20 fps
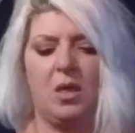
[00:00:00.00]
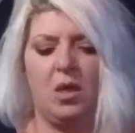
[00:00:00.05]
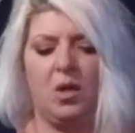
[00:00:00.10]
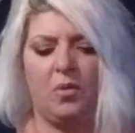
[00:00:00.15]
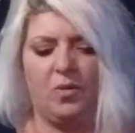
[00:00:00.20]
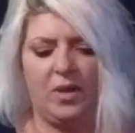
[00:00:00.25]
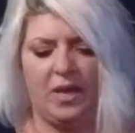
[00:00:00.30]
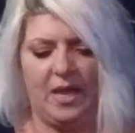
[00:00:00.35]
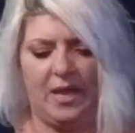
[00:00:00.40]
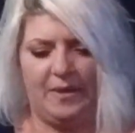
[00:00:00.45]

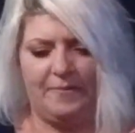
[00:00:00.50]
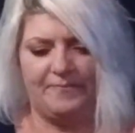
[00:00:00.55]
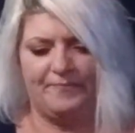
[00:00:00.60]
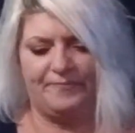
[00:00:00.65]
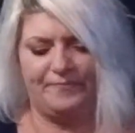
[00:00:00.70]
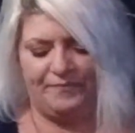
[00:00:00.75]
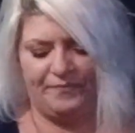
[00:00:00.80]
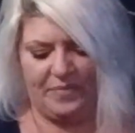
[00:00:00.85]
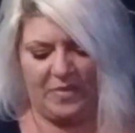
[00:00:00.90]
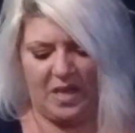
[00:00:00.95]
Okay.
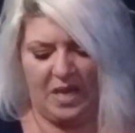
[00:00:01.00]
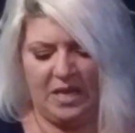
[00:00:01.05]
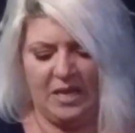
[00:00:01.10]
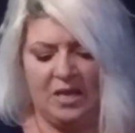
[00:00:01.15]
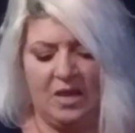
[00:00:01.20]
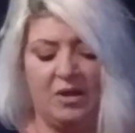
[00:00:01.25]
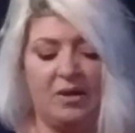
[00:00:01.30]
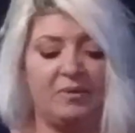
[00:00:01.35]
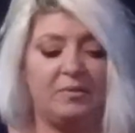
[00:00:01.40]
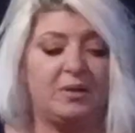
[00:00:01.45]
And
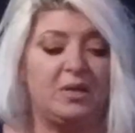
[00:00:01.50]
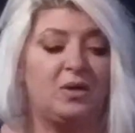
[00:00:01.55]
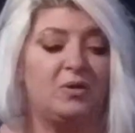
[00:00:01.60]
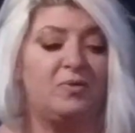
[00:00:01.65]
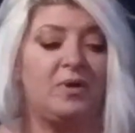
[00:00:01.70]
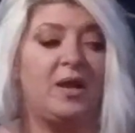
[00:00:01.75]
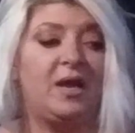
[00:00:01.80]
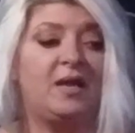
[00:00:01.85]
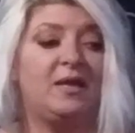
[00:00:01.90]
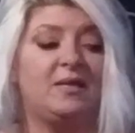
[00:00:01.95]
now I'm going to
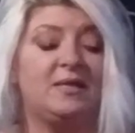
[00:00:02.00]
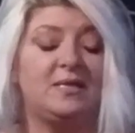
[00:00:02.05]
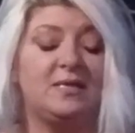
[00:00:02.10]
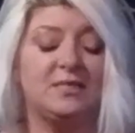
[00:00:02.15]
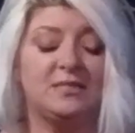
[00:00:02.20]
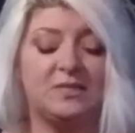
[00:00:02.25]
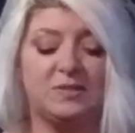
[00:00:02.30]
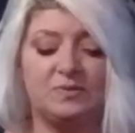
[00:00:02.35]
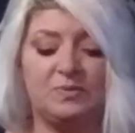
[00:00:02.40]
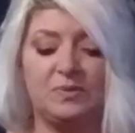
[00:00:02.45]
write
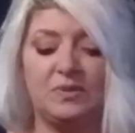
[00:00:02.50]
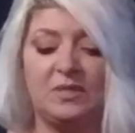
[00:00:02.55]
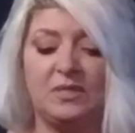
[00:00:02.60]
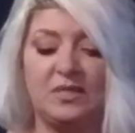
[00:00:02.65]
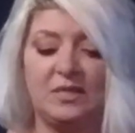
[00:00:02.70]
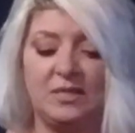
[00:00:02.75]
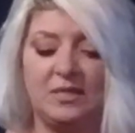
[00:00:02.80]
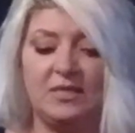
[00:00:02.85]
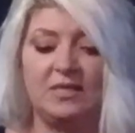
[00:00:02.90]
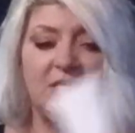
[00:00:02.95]
this
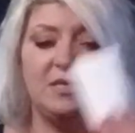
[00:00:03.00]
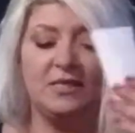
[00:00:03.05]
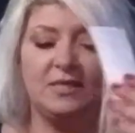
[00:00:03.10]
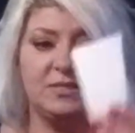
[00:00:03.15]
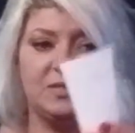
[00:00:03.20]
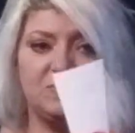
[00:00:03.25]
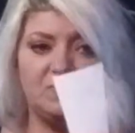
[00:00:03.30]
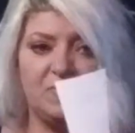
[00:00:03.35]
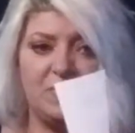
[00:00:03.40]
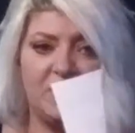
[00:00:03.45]

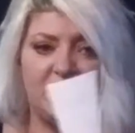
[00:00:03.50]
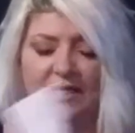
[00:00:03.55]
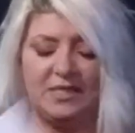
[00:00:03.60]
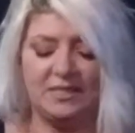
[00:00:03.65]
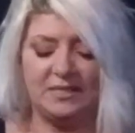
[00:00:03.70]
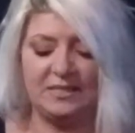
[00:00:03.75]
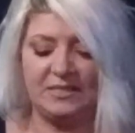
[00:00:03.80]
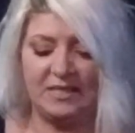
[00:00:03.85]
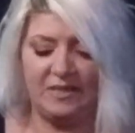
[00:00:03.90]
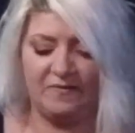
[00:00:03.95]

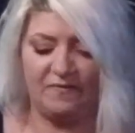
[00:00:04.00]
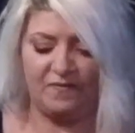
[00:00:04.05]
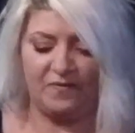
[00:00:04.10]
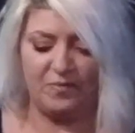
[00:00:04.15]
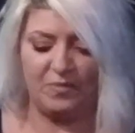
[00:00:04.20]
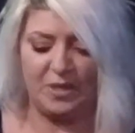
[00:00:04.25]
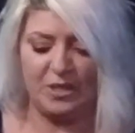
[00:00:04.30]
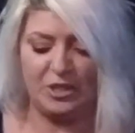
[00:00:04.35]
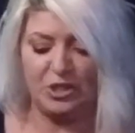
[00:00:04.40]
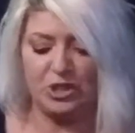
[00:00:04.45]
one's
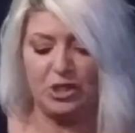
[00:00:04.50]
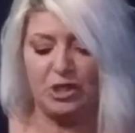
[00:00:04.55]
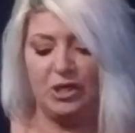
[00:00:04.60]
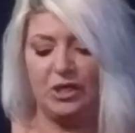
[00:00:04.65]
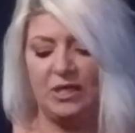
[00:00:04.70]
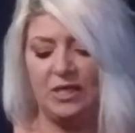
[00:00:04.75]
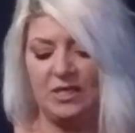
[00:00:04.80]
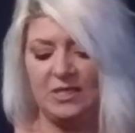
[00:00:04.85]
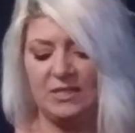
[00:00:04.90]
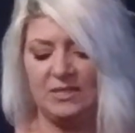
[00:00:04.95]
information
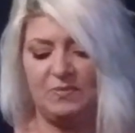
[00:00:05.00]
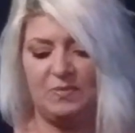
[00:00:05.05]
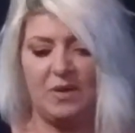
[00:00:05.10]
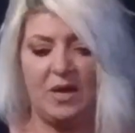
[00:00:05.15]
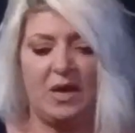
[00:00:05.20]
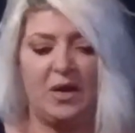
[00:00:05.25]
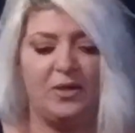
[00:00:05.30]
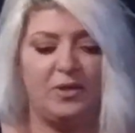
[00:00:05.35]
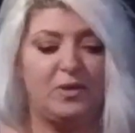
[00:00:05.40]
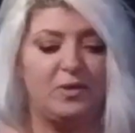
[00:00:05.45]
on
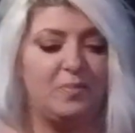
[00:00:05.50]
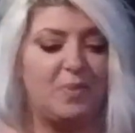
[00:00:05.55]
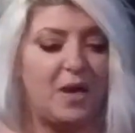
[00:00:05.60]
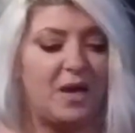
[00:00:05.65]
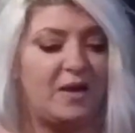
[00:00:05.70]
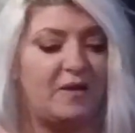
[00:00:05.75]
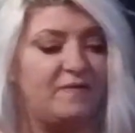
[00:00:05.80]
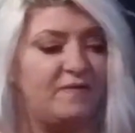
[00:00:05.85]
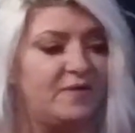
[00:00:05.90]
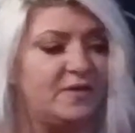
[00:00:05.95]
the
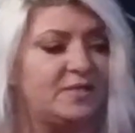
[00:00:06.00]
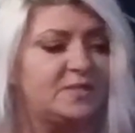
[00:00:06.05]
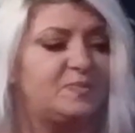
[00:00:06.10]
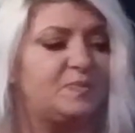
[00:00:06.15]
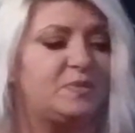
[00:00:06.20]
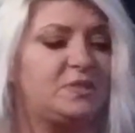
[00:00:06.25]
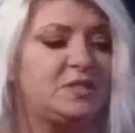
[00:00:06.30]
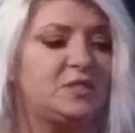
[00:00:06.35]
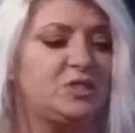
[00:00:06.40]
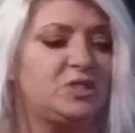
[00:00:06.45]
back of his
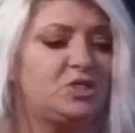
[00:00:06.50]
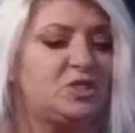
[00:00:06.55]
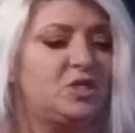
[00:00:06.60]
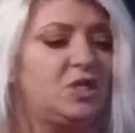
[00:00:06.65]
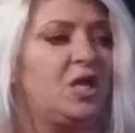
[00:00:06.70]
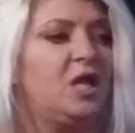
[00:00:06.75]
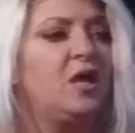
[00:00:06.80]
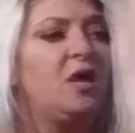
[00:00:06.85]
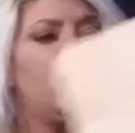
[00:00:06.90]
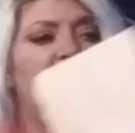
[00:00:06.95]

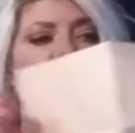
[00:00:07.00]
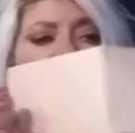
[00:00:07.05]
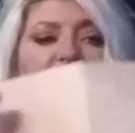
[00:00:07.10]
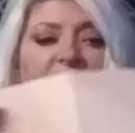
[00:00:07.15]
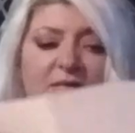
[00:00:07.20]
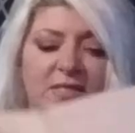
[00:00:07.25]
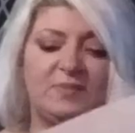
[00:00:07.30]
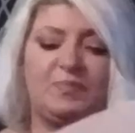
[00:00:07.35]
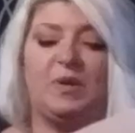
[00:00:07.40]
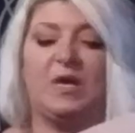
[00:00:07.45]

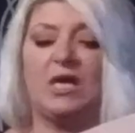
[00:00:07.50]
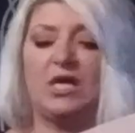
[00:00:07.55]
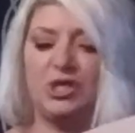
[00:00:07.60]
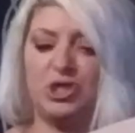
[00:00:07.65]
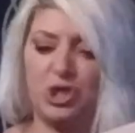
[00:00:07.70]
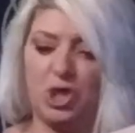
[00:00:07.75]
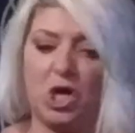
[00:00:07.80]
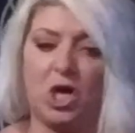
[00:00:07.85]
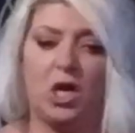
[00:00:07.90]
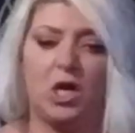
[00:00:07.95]

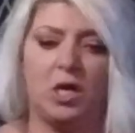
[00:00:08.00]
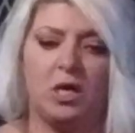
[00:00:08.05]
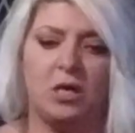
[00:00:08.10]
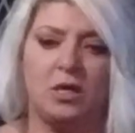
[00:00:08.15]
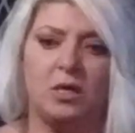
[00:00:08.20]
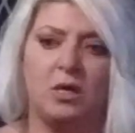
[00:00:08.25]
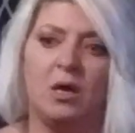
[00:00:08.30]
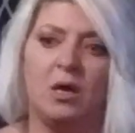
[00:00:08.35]
picture.